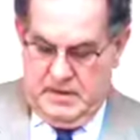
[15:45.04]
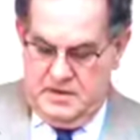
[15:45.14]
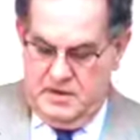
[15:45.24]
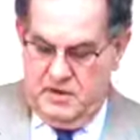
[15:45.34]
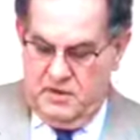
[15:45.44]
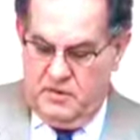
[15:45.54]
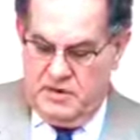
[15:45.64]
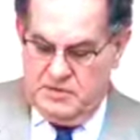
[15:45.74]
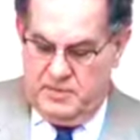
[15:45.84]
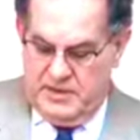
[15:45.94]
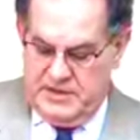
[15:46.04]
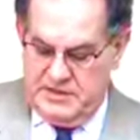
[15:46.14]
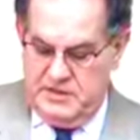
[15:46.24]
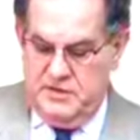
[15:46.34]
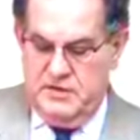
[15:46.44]
until the Lord is
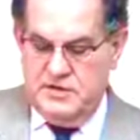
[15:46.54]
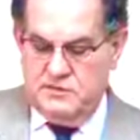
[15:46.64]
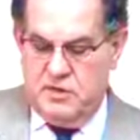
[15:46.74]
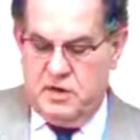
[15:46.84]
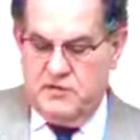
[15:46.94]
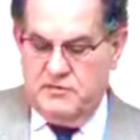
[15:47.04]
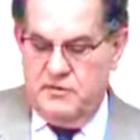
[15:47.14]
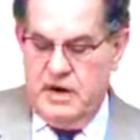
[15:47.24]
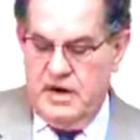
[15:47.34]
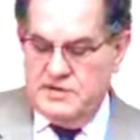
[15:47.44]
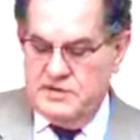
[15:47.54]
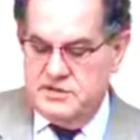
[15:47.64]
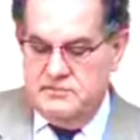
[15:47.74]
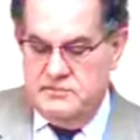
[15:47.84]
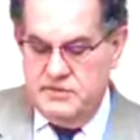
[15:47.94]
pleased to do His work of
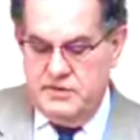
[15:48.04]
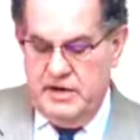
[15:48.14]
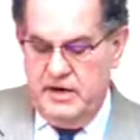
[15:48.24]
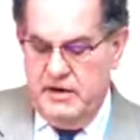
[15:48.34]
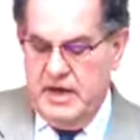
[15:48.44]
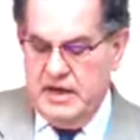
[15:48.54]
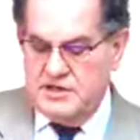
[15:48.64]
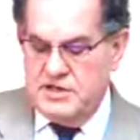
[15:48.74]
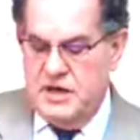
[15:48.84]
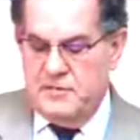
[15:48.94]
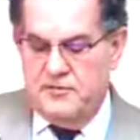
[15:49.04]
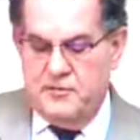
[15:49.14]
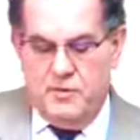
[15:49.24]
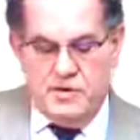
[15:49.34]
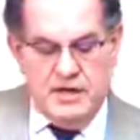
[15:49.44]
grace. So here in Acts chapter
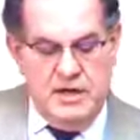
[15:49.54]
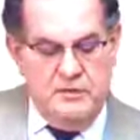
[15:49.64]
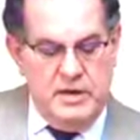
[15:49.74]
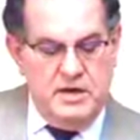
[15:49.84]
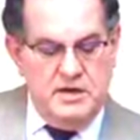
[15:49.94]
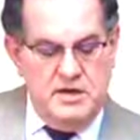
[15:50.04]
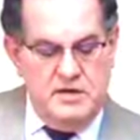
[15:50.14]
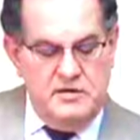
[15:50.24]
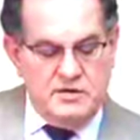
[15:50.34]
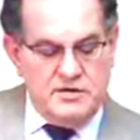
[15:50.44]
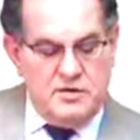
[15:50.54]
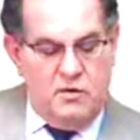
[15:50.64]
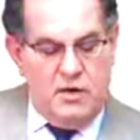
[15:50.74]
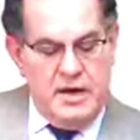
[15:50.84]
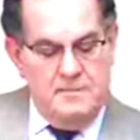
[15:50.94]
14, we continue the
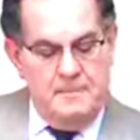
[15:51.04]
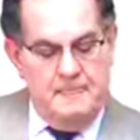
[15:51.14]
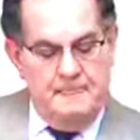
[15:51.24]
story.